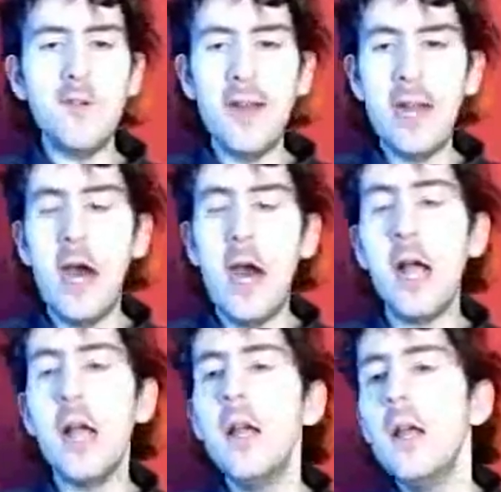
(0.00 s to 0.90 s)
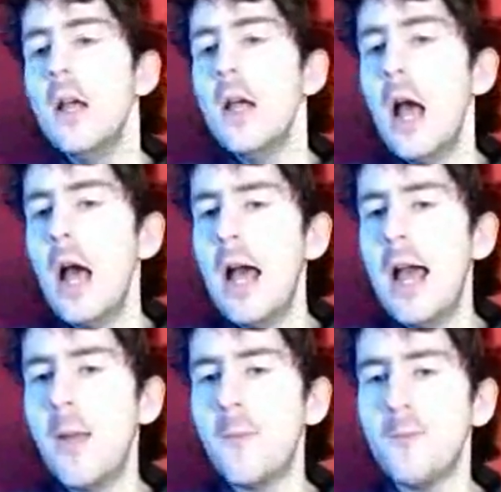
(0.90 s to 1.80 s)
story arc.
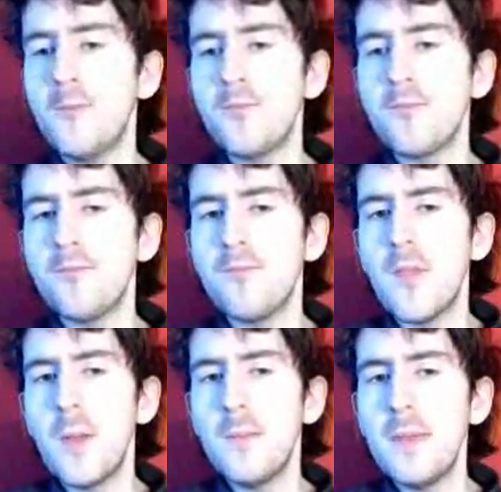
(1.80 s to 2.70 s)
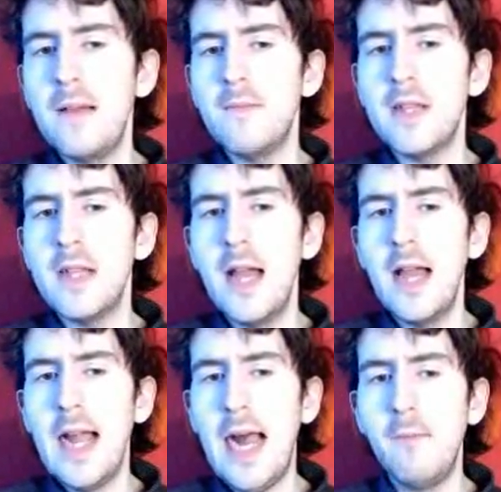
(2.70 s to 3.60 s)
Yeah, so,
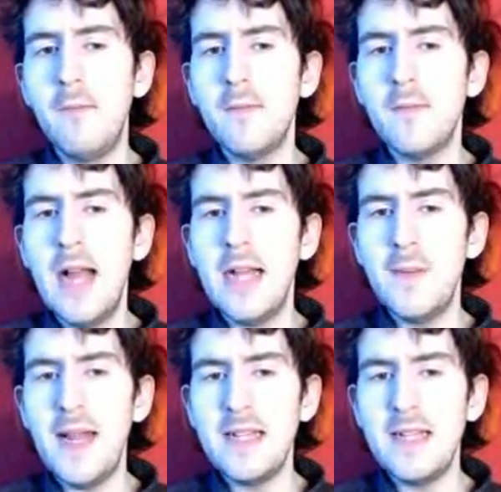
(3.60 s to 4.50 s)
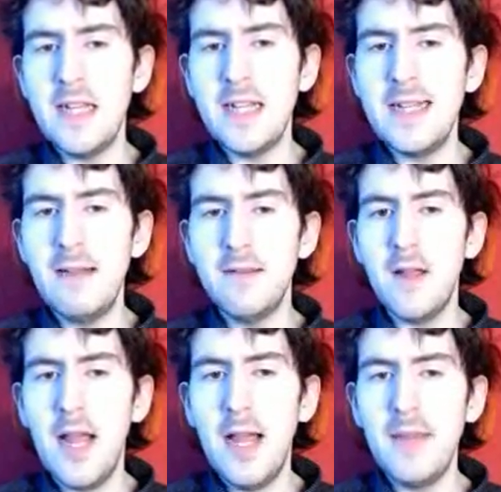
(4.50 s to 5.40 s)
and she basically she's left
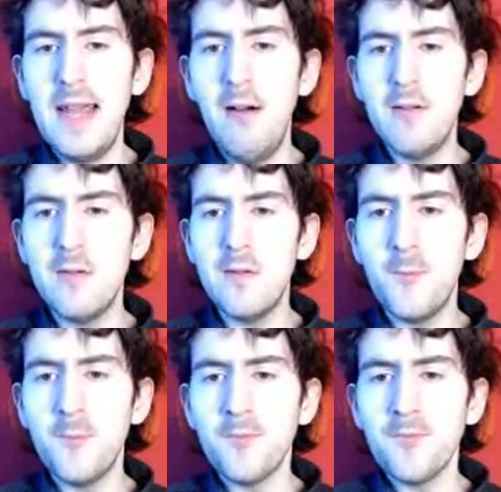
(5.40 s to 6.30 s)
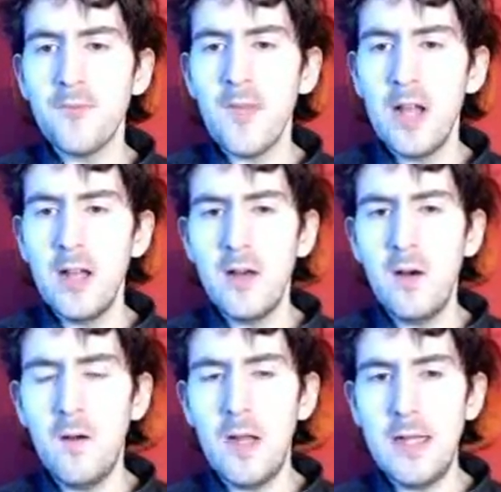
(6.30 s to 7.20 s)
killed
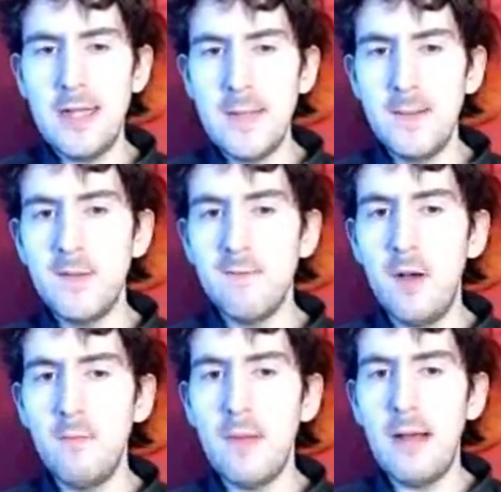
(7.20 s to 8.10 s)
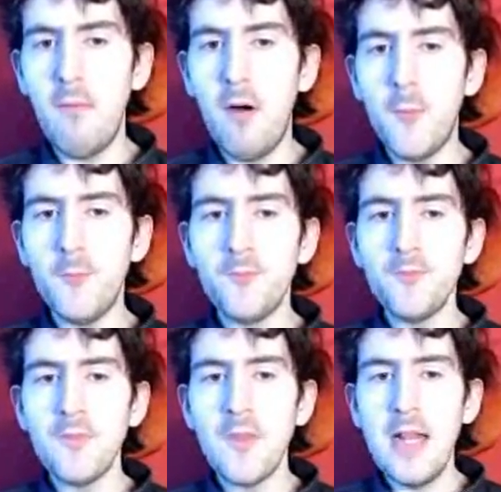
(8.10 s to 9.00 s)
all team members one by one,
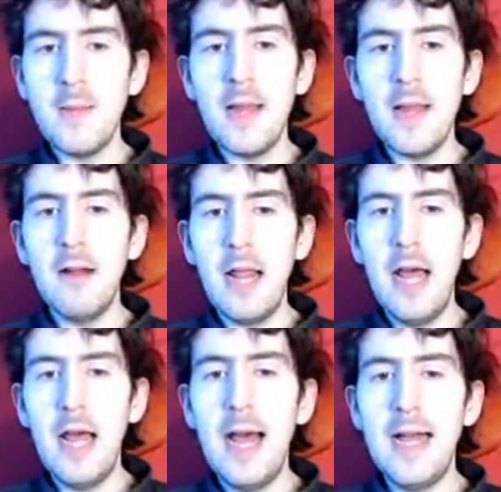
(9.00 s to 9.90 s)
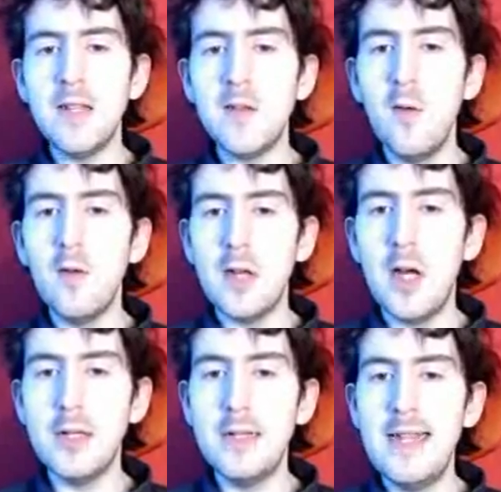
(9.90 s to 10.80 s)
leaving only her and
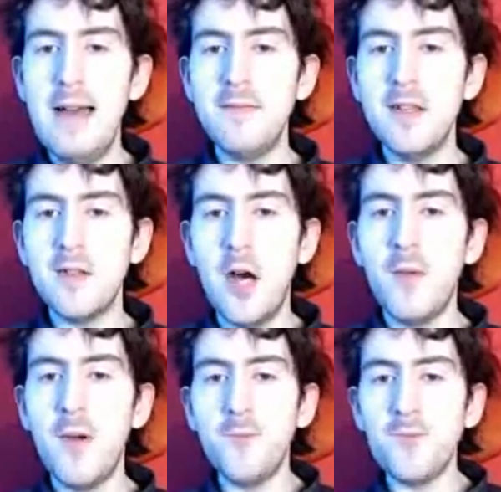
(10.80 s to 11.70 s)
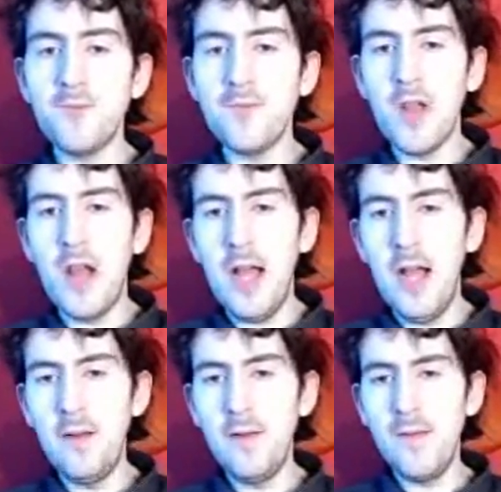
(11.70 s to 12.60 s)
Zordon left to stop
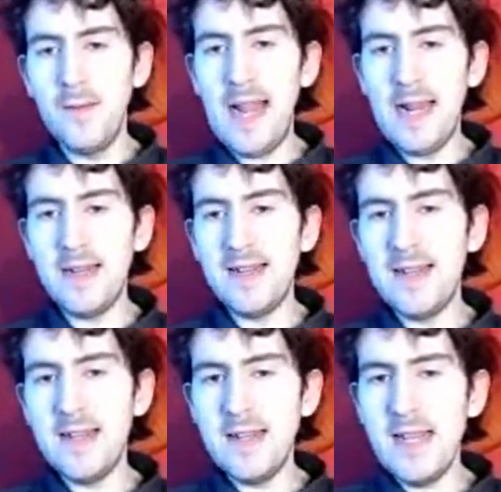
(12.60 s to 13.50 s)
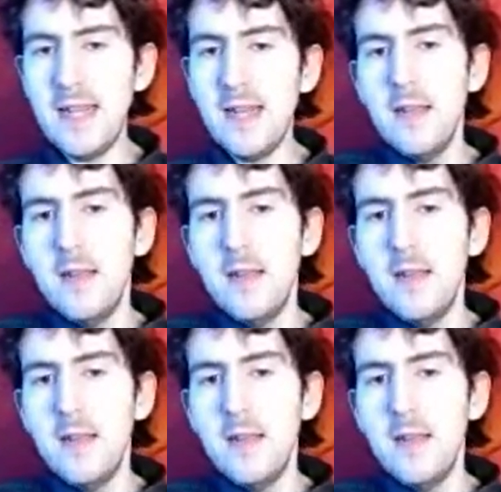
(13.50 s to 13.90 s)
her from gaining the Z